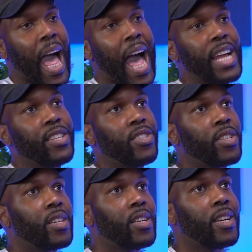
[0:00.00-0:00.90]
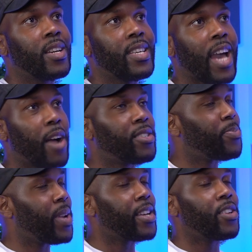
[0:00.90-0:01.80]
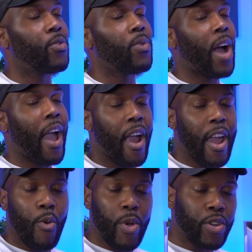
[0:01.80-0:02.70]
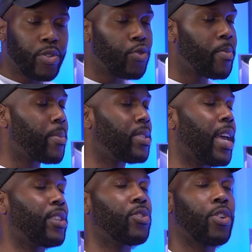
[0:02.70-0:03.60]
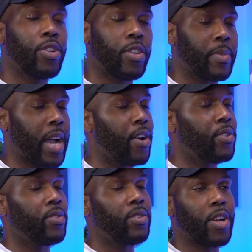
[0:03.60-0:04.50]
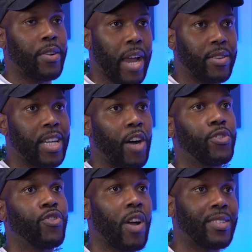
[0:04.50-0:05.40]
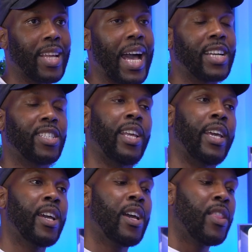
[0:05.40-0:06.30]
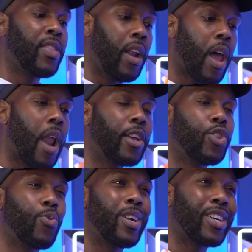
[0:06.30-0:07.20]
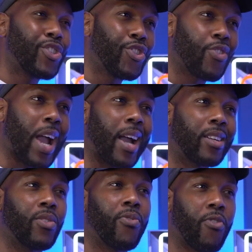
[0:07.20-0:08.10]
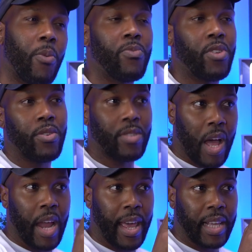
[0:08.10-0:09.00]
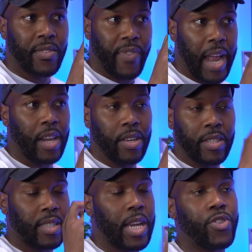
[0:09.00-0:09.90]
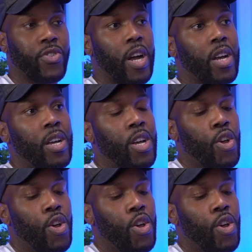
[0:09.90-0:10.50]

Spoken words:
And yeah, I just feel like, when you do make mistakes, when you're going to do them, Gary, don't doubt yourself. Trust that actually the learnings you will extract from those learnings, failures, etc.,